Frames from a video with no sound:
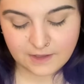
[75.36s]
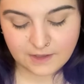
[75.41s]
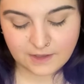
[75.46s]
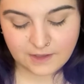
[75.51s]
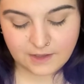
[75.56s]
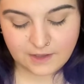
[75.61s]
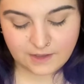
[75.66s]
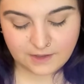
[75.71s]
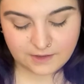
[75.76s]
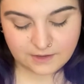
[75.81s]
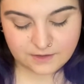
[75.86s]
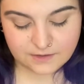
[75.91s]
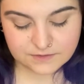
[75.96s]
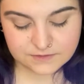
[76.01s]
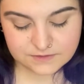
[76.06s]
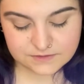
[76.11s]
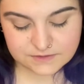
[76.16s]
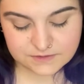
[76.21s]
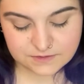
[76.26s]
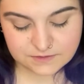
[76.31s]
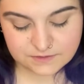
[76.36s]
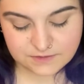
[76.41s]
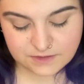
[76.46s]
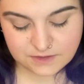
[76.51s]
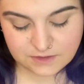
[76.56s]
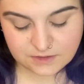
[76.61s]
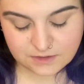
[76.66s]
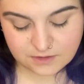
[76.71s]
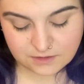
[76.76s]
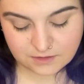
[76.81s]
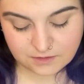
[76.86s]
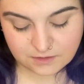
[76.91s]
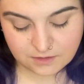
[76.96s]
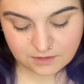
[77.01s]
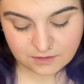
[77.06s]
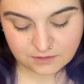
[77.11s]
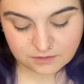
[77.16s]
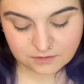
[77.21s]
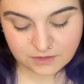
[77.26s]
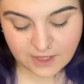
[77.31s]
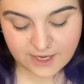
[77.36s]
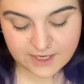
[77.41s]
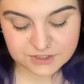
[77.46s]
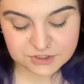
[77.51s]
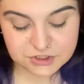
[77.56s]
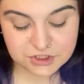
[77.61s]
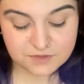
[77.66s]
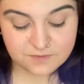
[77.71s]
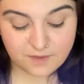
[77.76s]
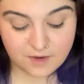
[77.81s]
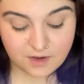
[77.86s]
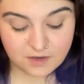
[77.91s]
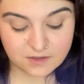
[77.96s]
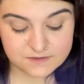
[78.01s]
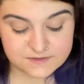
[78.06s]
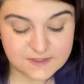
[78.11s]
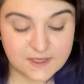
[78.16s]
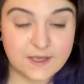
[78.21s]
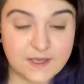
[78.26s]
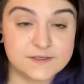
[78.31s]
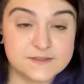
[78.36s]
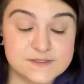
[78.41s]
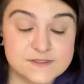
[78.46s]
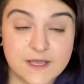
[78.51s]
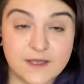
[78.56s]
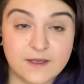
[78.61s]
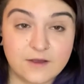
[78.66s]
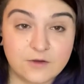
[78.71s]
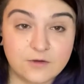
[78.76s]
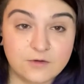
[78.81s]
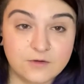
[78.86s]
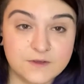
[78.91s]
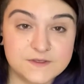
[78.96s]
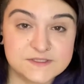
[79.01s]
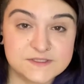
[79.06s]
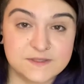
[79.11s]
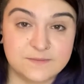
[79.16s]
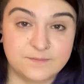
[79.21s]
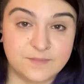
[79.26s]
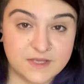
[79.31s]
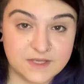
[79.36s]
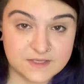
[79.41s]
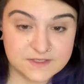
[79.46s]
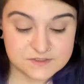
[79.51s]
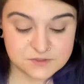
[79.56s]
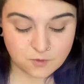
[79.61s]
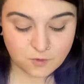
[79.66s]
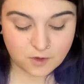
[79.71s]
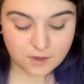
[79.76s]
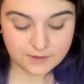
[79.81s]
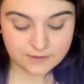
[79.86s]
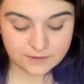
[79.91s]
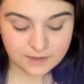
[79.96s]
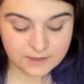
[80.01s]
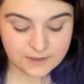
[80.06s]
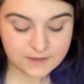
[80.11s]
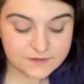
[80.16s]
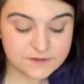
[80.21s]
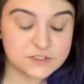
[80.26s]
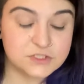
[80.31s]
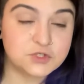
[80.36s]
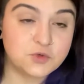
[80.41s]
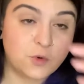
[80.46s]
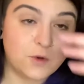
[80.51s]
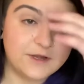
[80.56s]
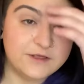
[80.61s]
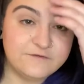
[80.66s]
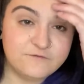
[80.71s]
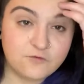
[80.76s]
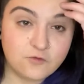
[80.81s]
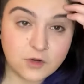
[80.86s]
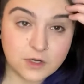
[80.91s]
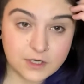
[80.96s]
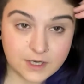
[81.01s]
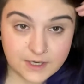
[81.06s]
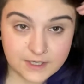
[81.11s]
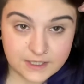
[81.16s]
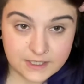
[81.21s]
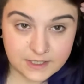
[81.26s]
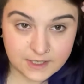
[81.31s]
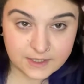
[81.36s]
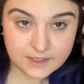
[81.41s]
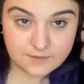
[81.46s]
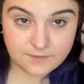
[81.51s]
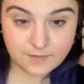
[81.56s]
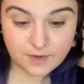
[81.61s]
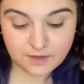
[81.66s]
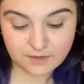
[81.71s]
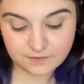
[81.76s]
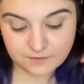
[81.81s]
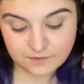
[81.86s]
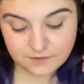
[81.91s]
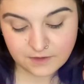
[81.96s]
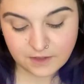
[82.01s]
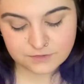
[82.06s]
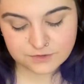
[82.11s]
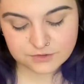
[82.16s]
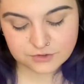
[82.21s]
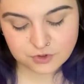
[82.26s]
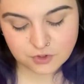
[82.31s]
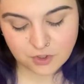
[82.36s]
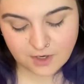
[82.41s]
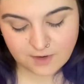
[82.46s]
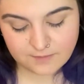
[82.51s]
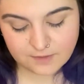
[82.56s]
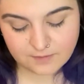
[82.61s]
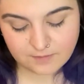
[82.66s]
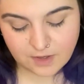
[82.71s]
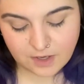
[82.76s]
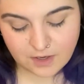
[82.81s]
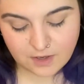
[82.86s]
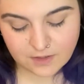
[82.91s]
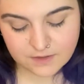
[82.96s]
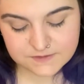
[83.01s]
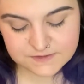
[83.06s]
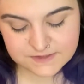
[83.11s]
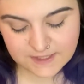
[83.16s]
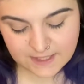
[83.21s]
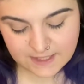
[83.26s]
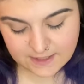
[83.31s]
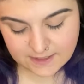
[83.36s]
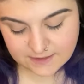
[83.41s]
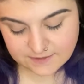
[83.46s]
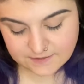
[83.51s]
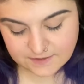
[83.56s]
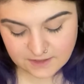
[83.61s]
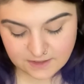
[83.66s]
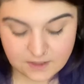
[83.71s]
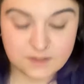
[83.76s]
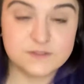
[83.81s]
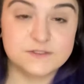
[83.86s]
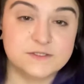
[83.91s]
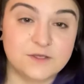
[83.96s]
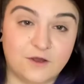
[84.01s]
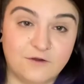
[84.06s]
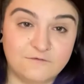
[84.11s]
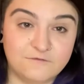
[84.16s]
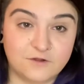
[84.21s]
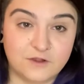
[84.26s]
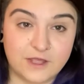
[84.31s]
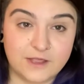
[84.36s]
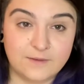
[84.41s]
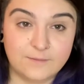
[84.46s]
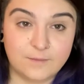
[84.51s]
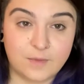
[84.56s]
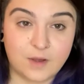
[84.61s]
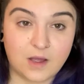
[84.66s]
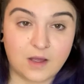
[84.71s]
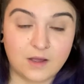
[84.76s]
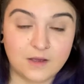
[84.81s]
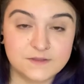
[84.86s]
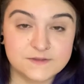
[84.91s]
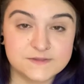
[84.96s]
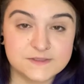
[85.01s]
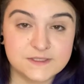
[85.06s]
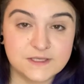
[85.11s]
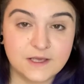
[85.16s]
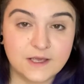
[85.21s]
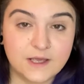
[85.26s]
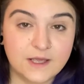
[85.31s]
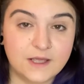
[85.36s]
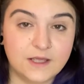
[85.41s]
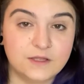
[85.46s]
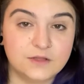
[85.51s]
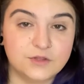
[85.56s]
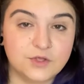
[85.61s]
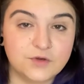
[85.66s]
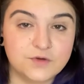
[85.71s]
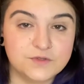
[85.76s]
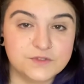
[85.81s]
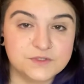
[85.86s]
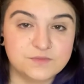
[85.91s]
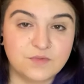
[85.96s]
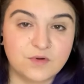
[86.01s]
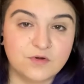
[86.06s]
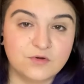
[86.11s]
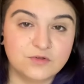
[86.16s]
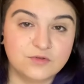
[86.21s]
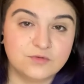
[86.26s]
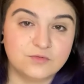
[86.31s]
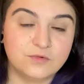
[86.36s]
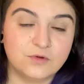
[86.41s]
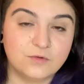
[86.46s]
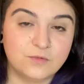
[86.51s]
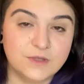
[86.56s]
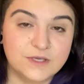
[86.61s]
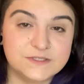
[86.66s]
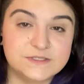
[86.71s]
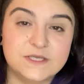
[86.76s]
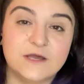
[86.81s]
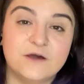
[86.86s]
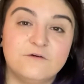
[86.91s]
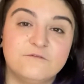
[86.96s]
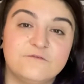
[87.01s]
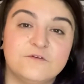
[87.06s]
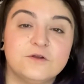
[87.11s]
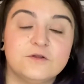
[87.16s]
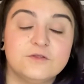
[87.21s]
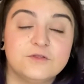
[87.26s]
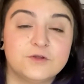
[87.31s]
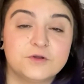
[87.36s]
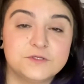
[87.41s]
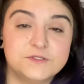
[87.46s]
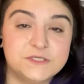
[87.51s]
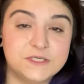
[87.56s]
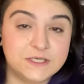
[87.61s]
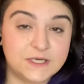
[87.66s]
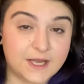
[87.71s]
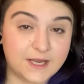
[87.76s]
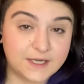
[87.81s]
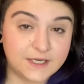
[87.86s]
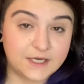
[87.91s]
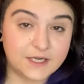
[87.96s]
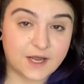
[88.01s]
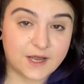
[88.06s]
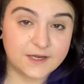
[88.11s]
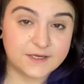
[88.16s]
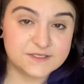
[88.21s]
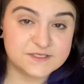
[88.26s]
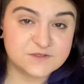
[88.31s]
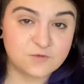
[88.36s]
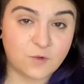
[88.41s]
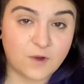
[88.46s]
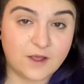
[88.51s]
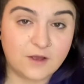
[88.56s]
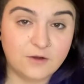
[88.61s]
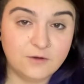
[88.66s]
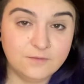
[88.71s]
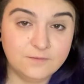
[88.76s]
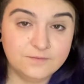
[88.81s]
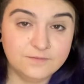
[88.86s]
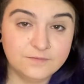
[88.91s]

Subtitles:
And the Lashybox XL is the biggest one. That's $24.99 a month. The Drama Box and the Soft Glam Box. And those both retail for $13.99 as well.